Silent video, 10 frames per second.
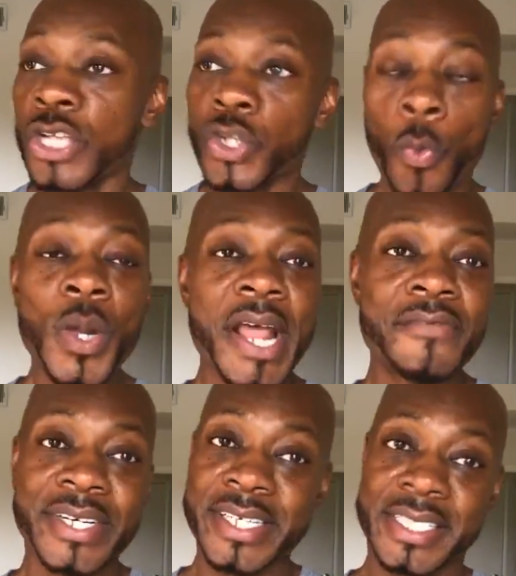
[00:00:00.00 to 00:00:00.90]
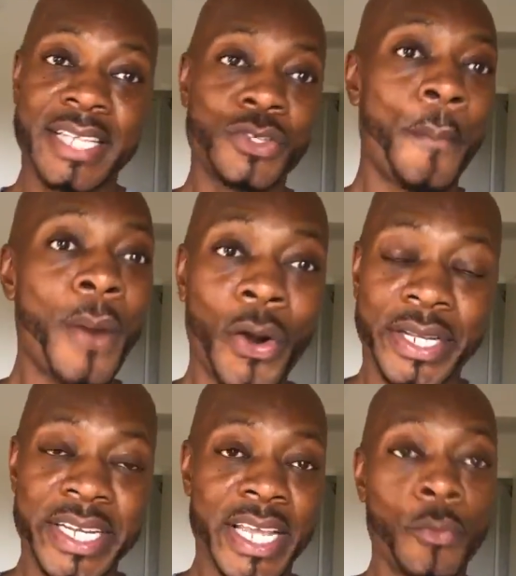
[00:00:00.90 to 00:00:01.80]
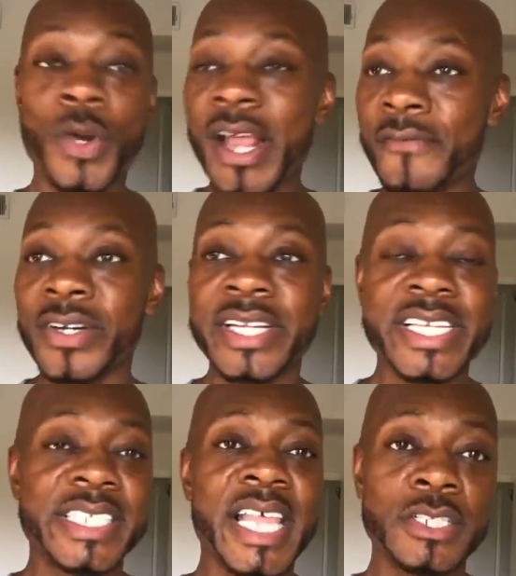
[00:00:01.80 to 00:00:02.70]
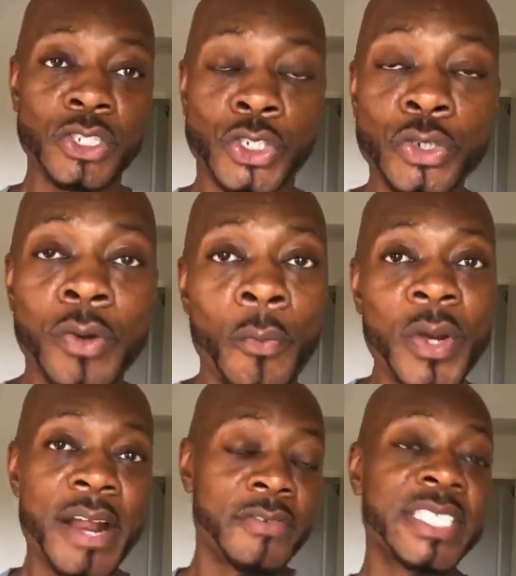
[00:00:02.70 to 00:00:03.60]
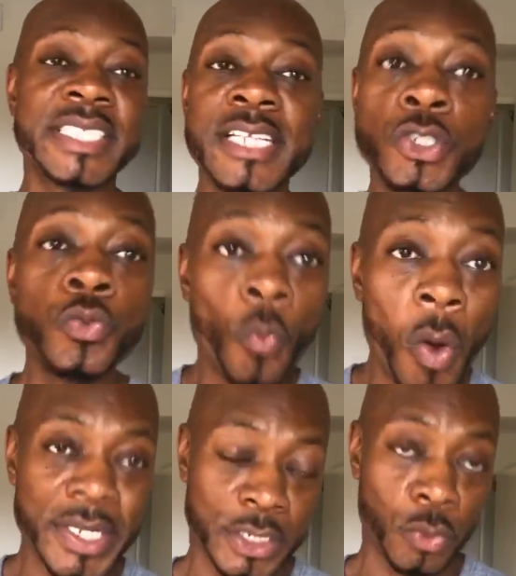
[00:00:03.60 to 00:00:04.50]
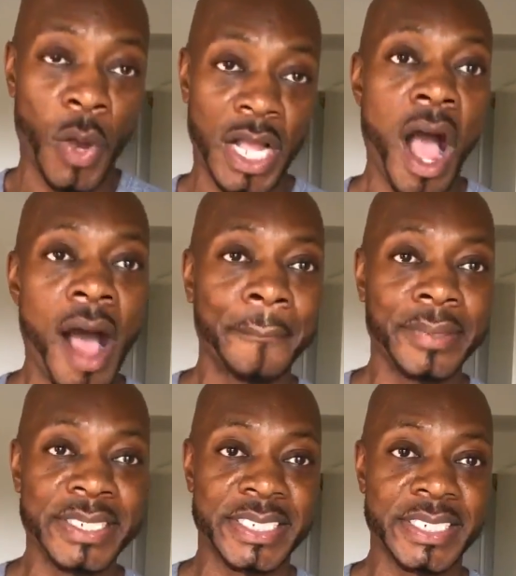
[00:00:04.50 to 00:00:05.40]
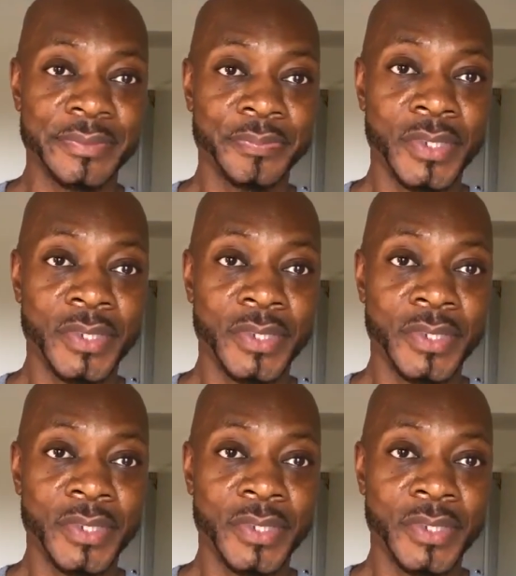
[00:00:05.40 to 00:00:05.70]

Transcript: So, whatever it is that you're marketing, whatever it is that you're doing, whatever it is that you want to accomplish,